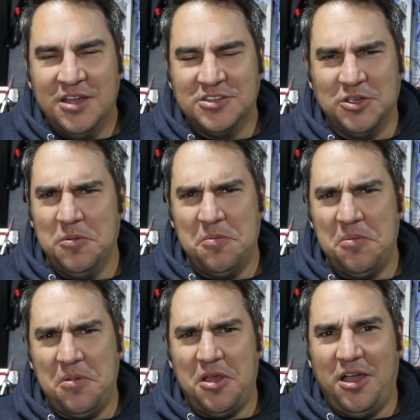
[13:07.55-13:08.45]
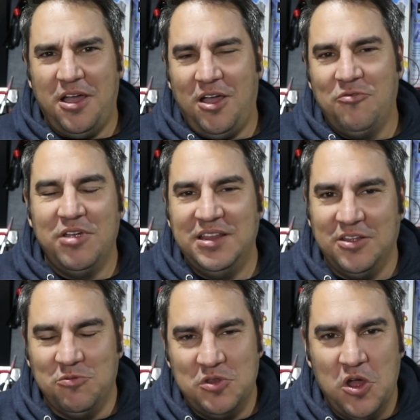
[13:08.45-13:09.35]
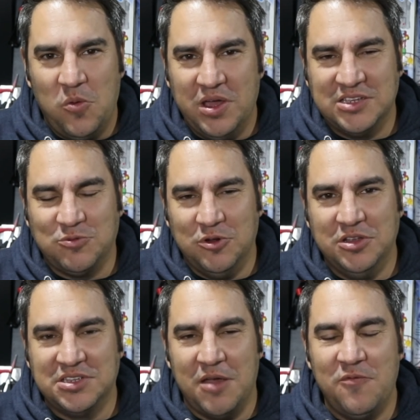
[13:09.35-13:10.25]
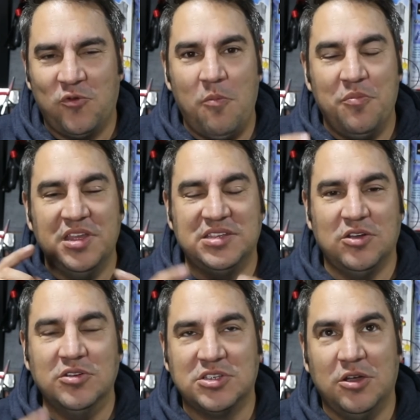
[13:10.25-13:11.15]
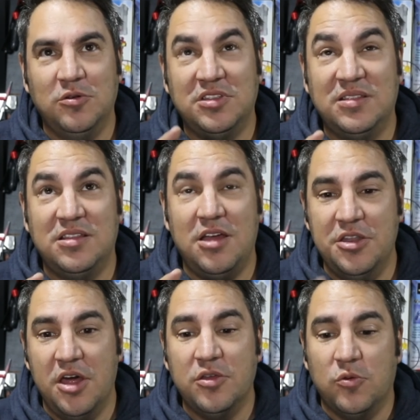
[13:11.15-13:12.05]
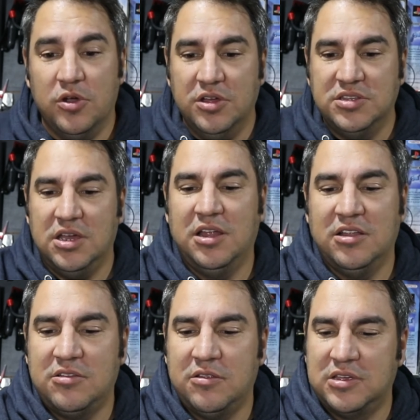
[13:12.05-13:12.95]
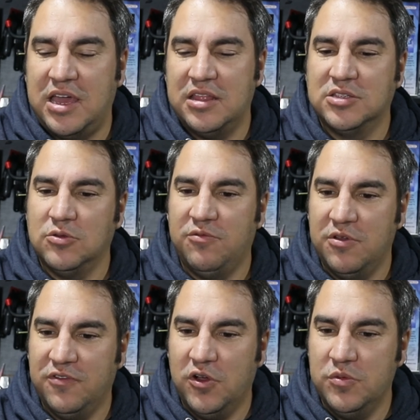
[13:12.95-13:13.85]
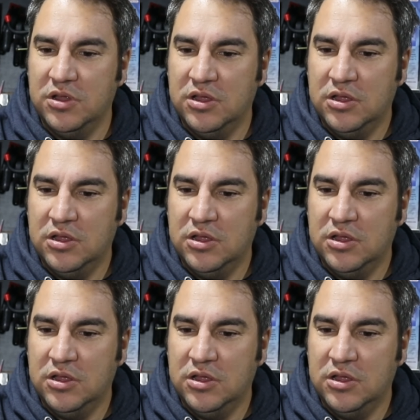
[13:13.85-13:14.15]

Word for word: So I really don't know where this word is coming from, but there's also the, another word, and I'll have to get this one off my phone,